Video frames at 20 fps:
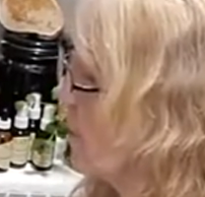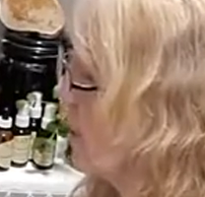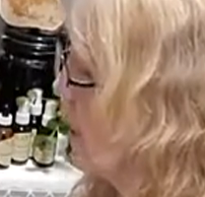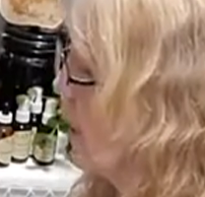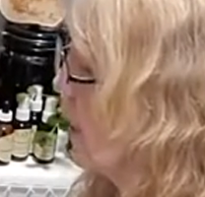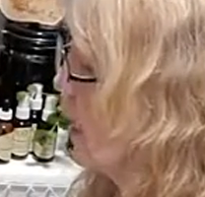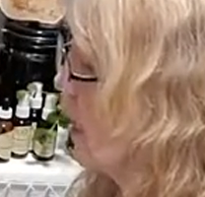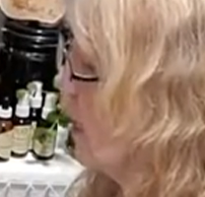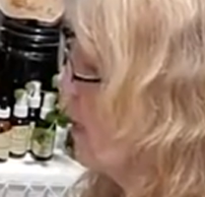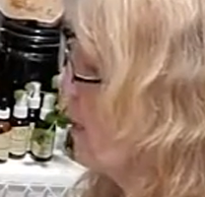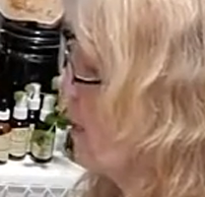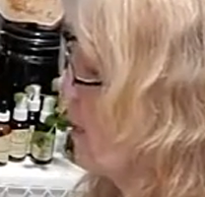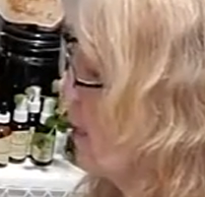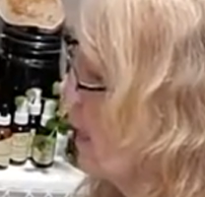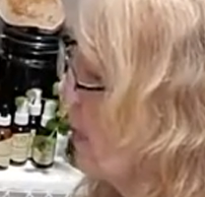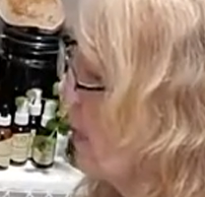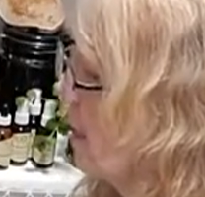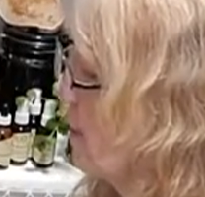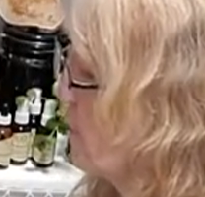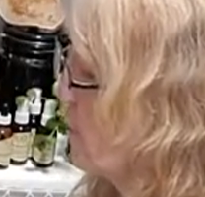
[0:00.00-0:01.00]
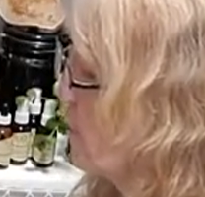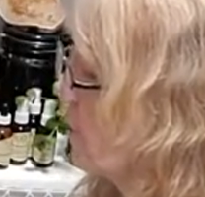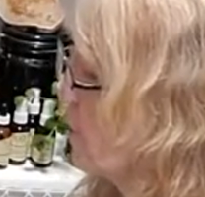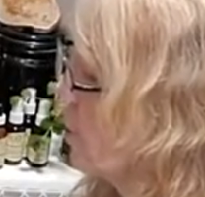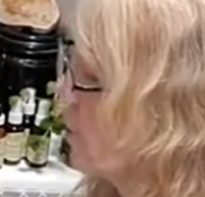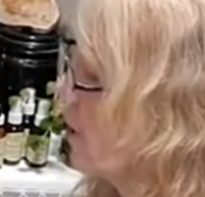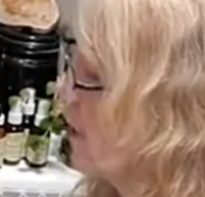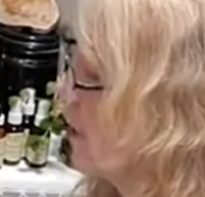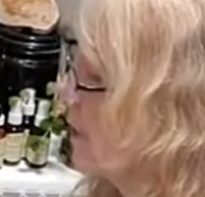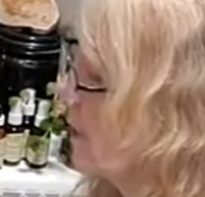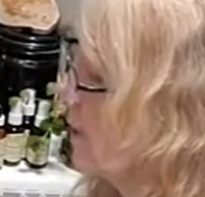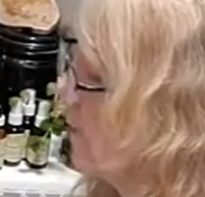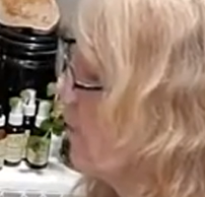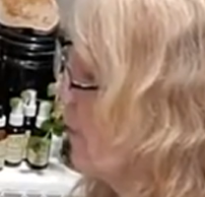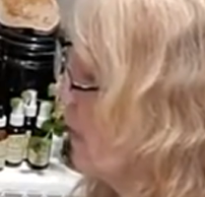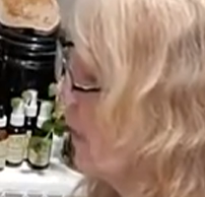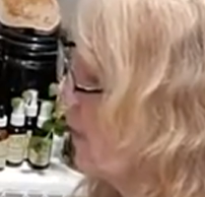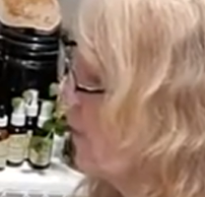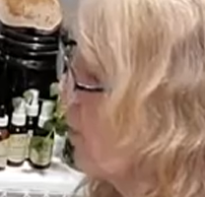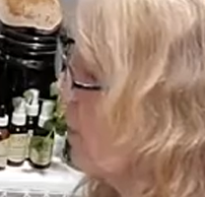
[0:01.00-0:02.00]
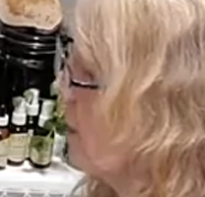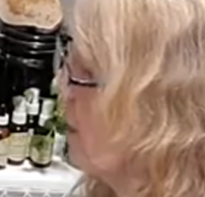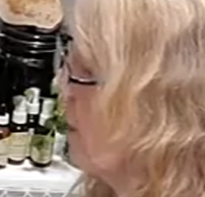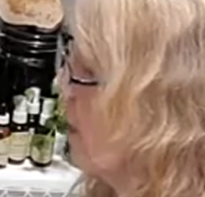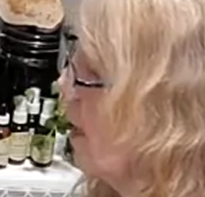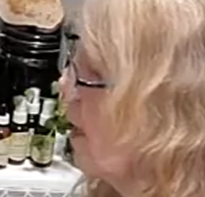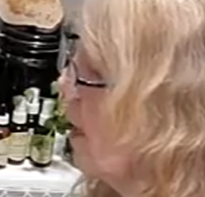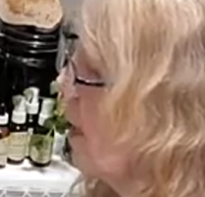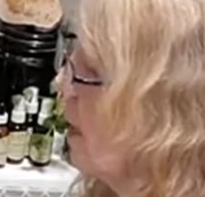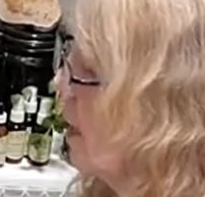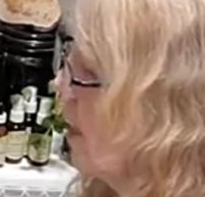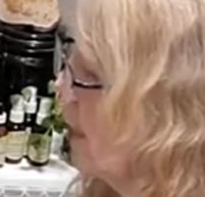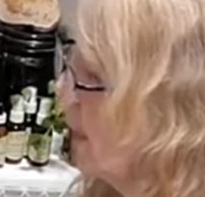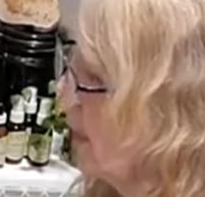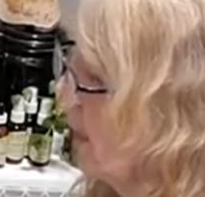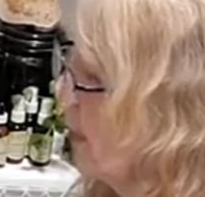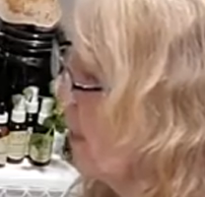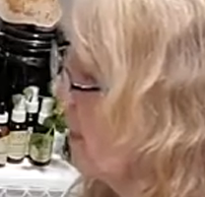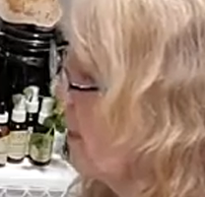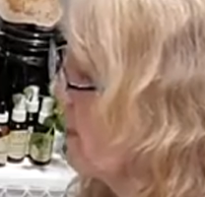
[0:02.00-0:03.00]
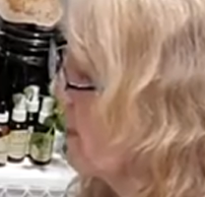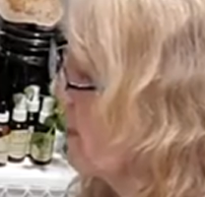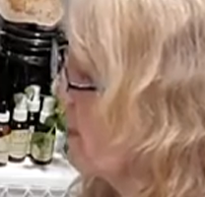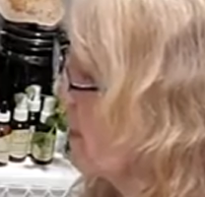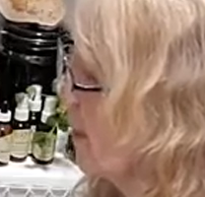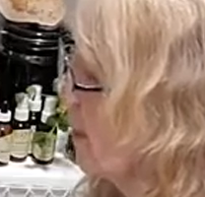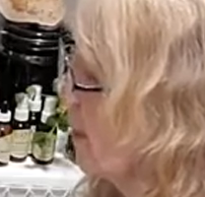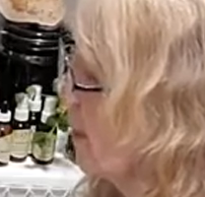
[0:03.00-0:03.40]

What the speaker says: we're going to add that for cheesy flavor, and